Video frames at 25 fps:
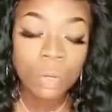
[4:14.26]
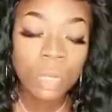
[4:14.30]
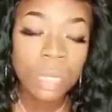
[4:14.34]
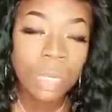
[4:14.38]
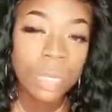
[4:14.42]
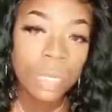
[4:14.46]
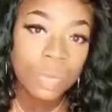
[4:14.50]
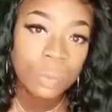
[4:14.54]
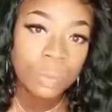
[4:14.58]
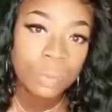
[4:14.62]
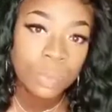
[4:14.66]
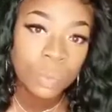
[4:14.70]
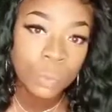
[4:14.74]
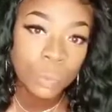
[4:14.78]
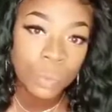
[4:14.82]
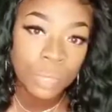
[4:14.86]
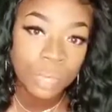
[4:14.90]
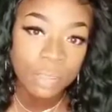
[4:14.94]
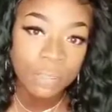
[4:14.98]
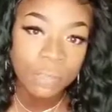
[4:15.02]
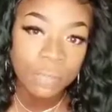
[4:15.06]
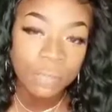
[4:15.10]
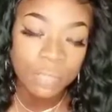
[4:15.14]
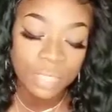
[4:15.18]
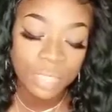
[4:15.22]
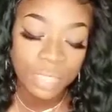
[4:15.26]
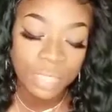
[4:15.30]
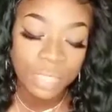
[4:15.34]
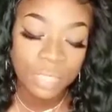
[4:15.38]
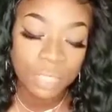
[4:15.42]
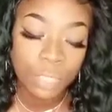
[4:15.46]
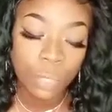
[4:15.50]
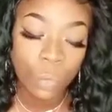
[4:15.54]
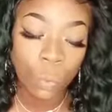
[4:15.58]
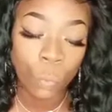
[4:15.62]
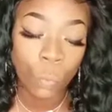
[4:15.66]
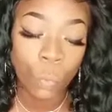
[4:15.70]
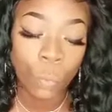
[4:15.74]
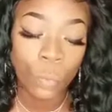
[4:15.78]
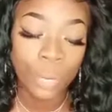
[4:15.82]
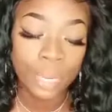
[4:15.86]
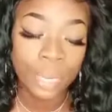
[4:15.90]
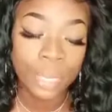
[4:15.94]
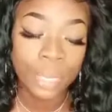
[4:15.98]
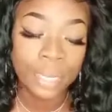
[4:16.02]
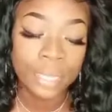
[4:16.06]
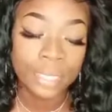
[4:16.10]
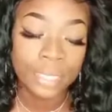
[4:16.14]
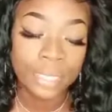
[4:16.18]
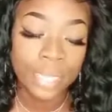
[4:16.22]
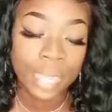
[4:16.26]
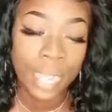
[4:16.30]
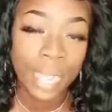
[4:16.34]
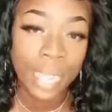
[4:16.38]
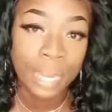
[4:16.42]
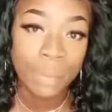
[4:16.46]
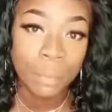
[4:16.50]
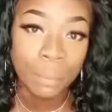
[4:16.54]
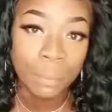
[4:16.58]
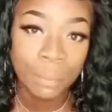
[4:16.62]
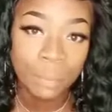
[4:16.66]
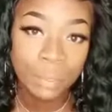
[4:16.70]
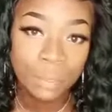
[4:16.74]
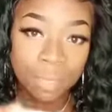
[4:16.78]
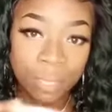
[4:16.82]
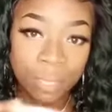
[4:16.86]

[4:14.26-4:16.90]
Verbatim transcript: comes with this wig tape